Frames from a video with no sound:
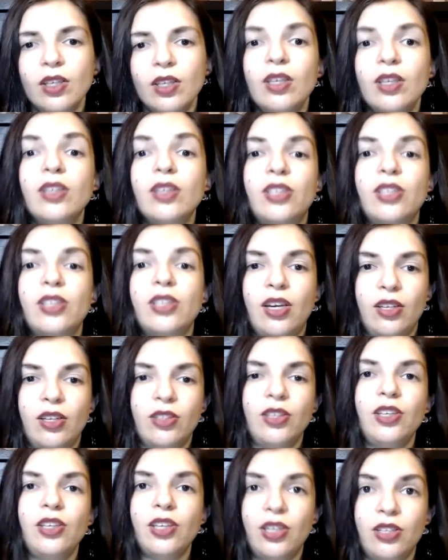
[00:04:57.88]

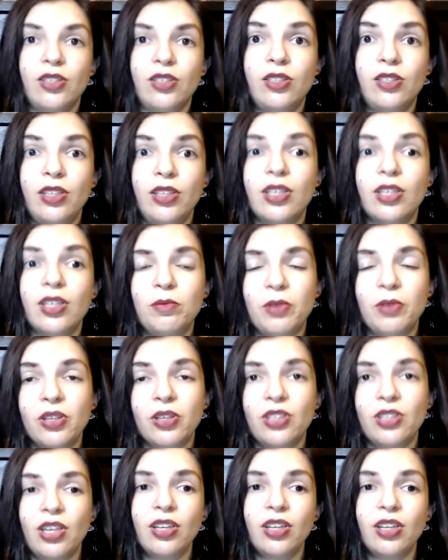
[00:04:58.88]
Exactly, yes. Yes,
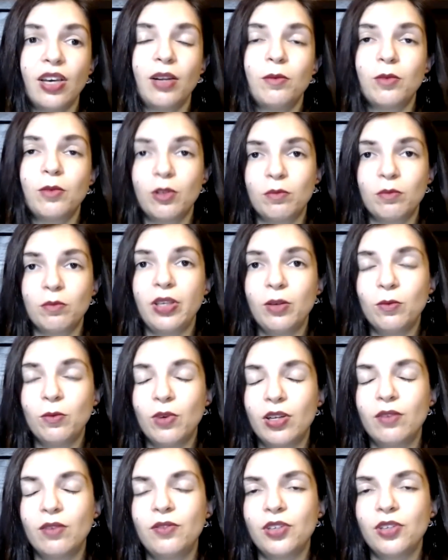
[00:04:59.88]
because Edgar will be
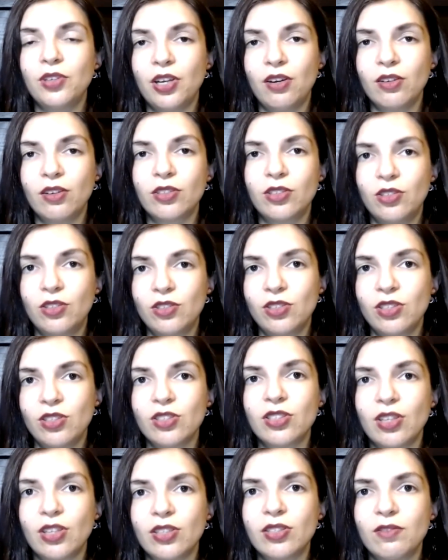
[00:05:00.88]
one of the characters in
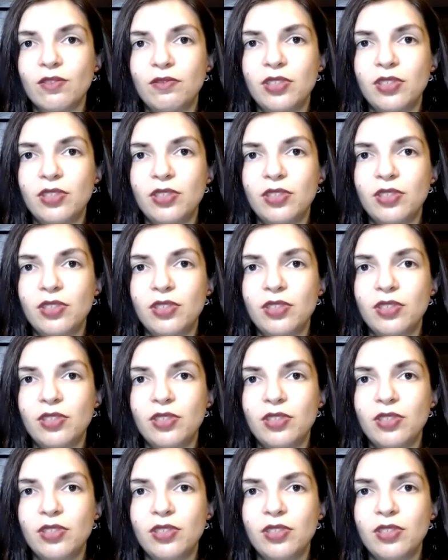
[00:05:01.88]
Sons of